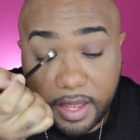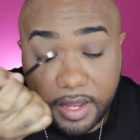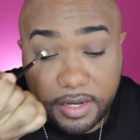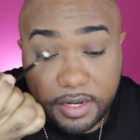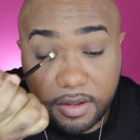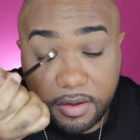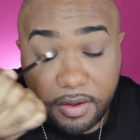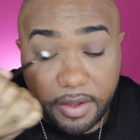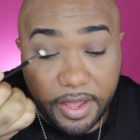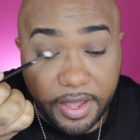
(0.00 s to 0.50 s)
I
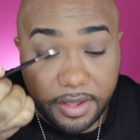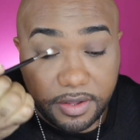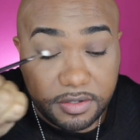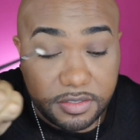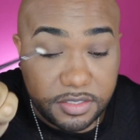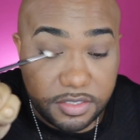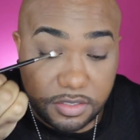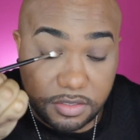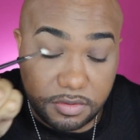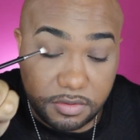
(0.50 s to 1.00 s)
know how
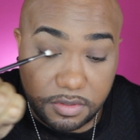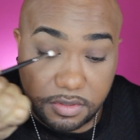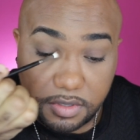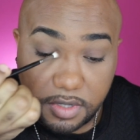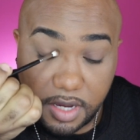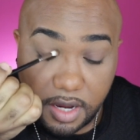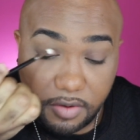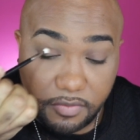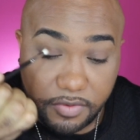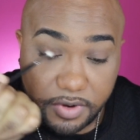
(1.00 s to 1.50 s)
to
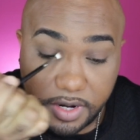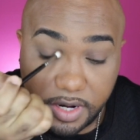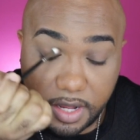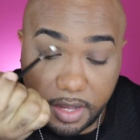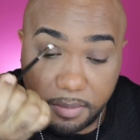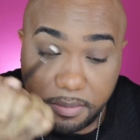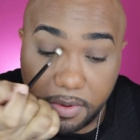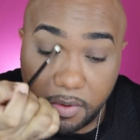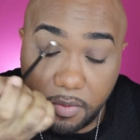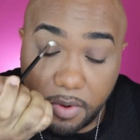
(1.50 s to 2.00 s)
cover it
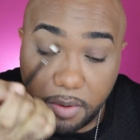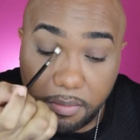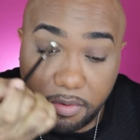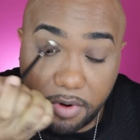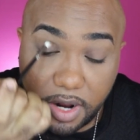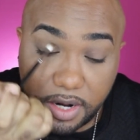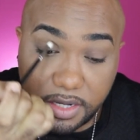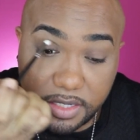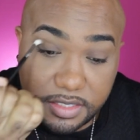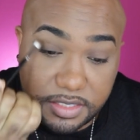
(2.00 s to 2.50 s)
up and what
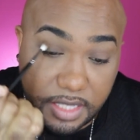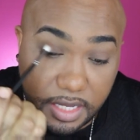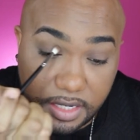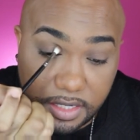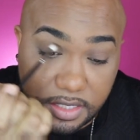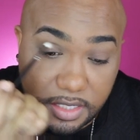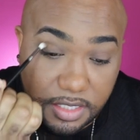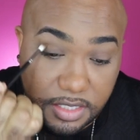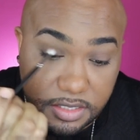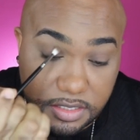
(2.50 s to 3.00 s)
products I
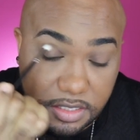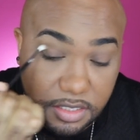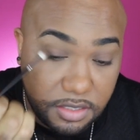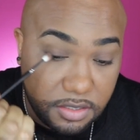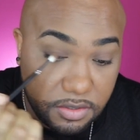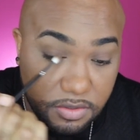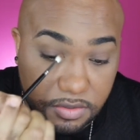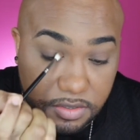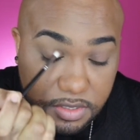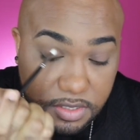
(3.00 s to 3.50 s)
need to
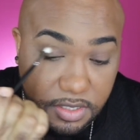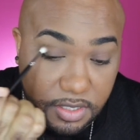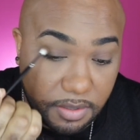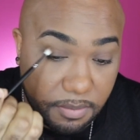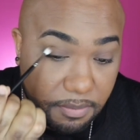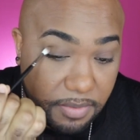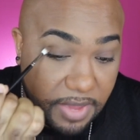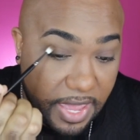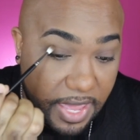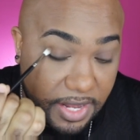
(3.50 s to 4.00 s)
use to
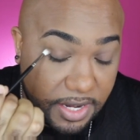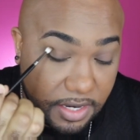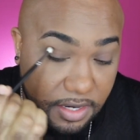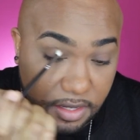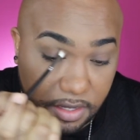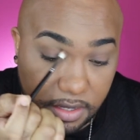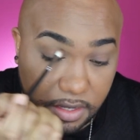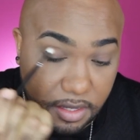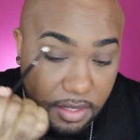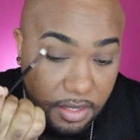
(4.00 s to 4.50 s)
combat
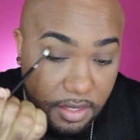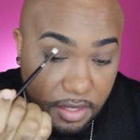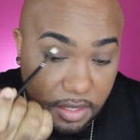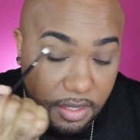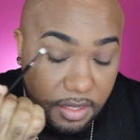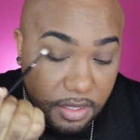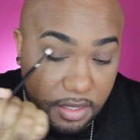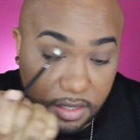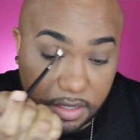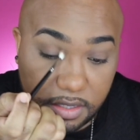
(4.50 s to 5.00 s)
it
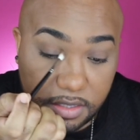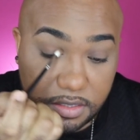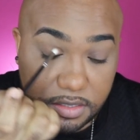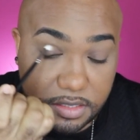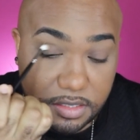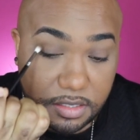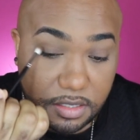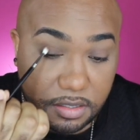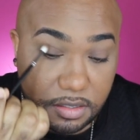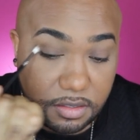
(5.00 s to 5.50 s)

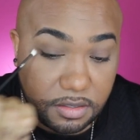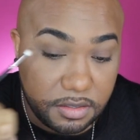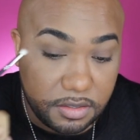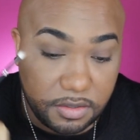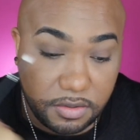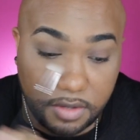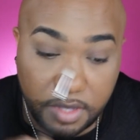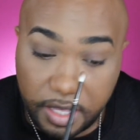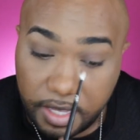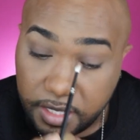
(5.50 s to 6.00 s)
so
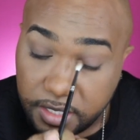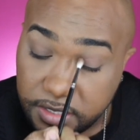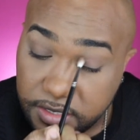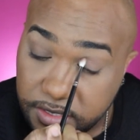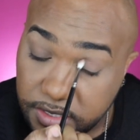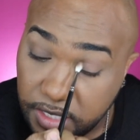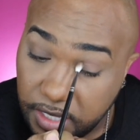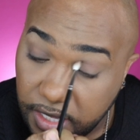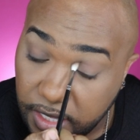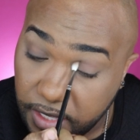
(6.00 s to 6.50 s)
you can't
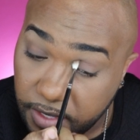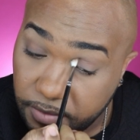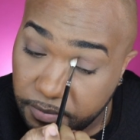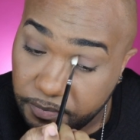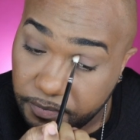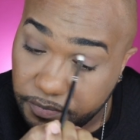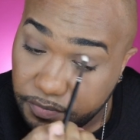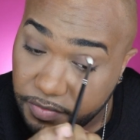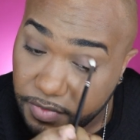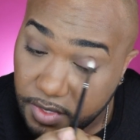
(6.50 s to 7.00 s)
see it.
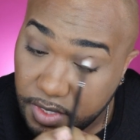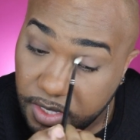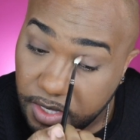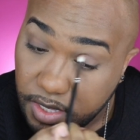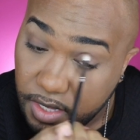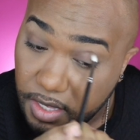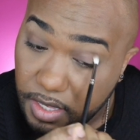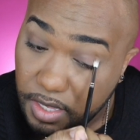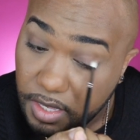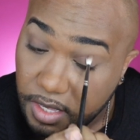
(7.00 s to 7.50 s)

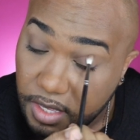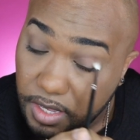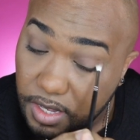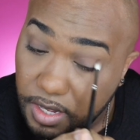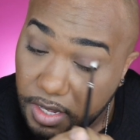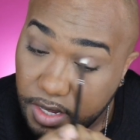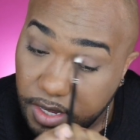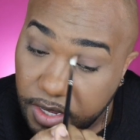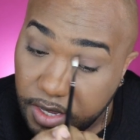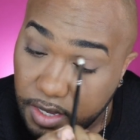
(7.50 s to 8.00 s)

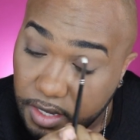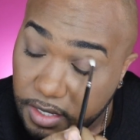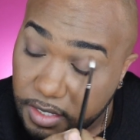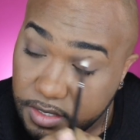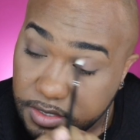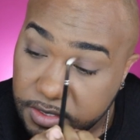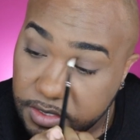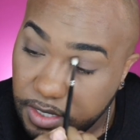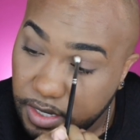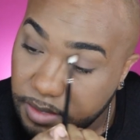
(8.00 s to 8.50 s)

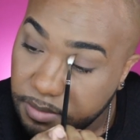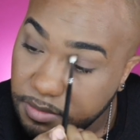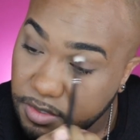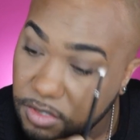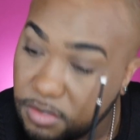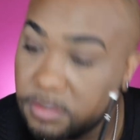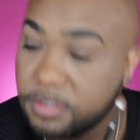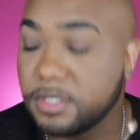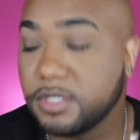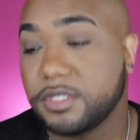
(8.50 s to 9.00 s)
And I'm
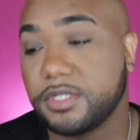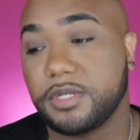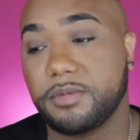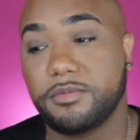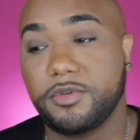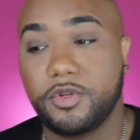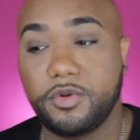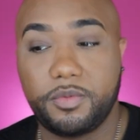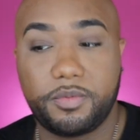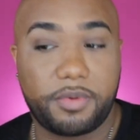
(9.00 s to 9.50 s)
using
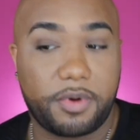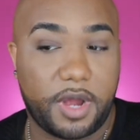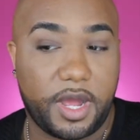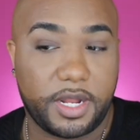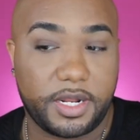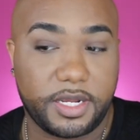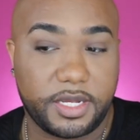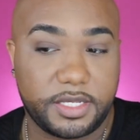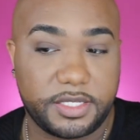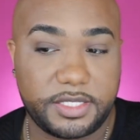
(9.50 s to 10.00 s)
some new
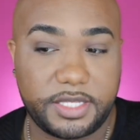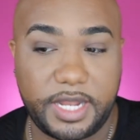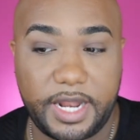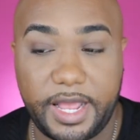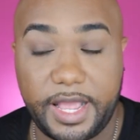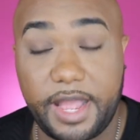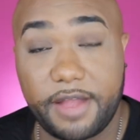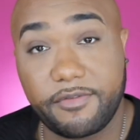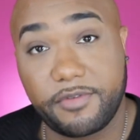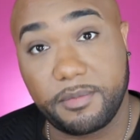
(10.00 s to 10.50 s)
products that
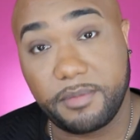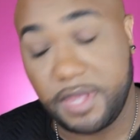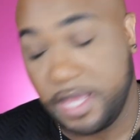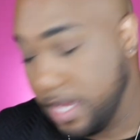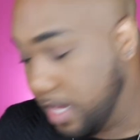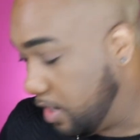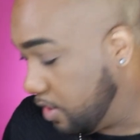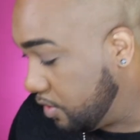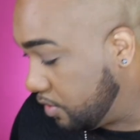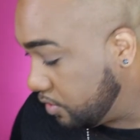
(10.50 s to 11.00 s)
I got from
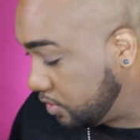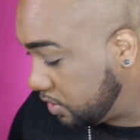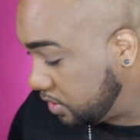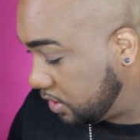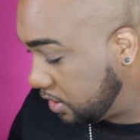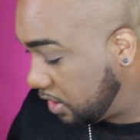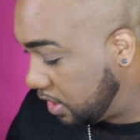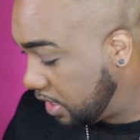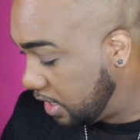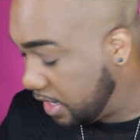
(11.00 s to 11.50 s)

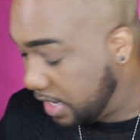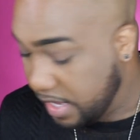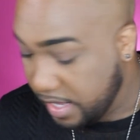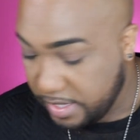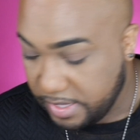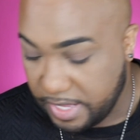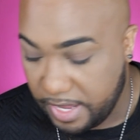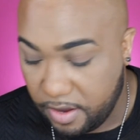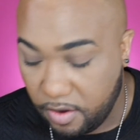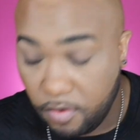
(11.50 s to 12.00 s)
Teal's
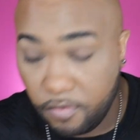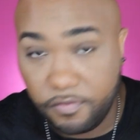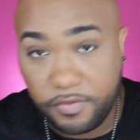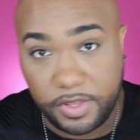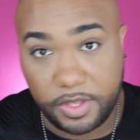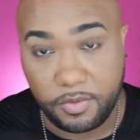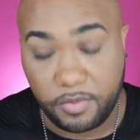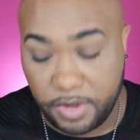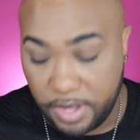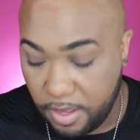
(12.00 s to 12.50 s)
that
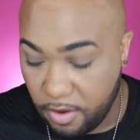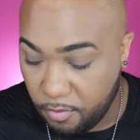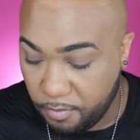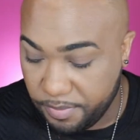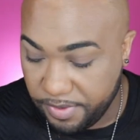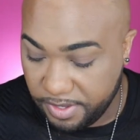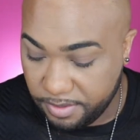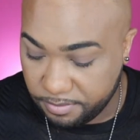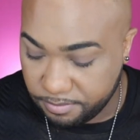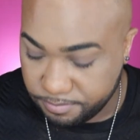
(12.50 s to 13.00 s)
hopefully will
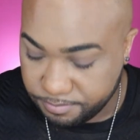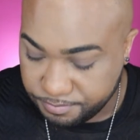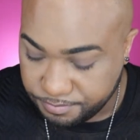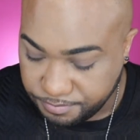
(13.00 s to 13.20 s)
help it.